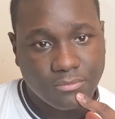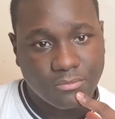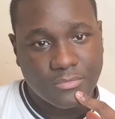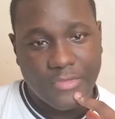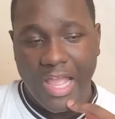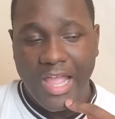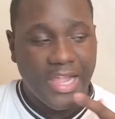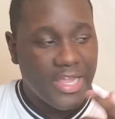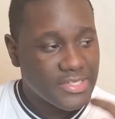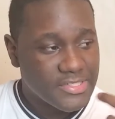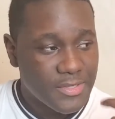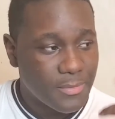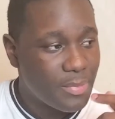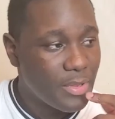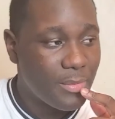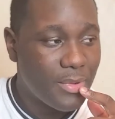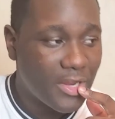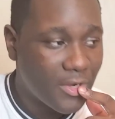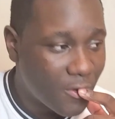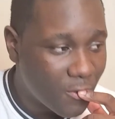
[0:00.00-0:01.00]
I got some
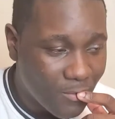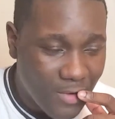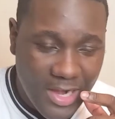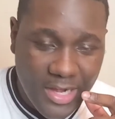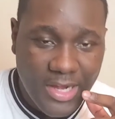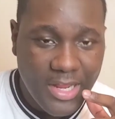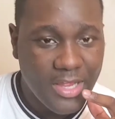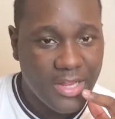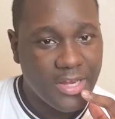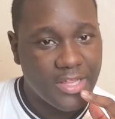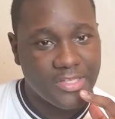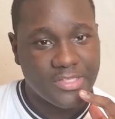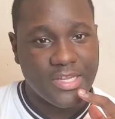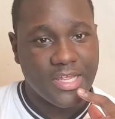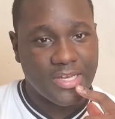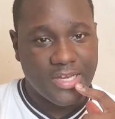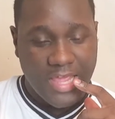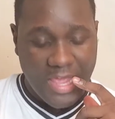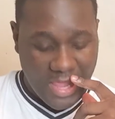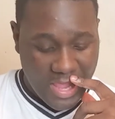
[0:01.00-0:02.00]
people I know right now
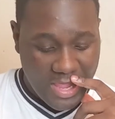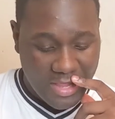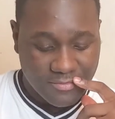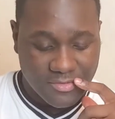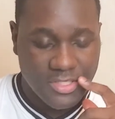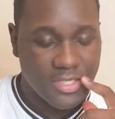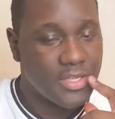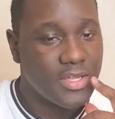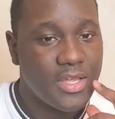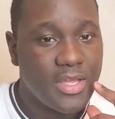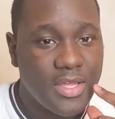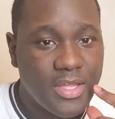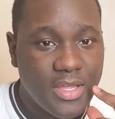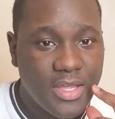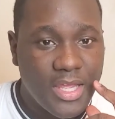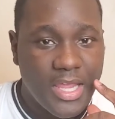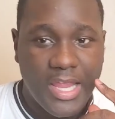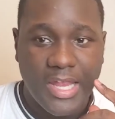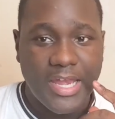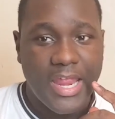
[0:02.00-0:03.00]
that has it.
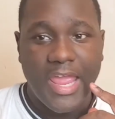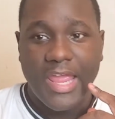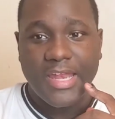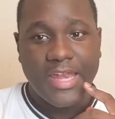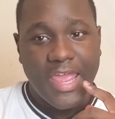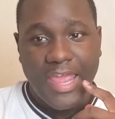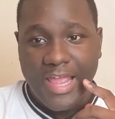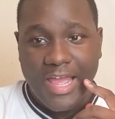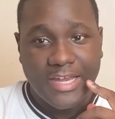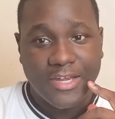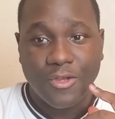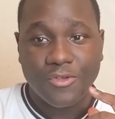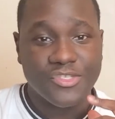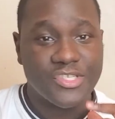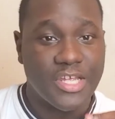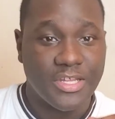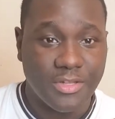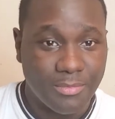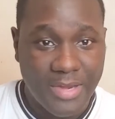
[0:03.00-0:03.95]
And they got no symptom.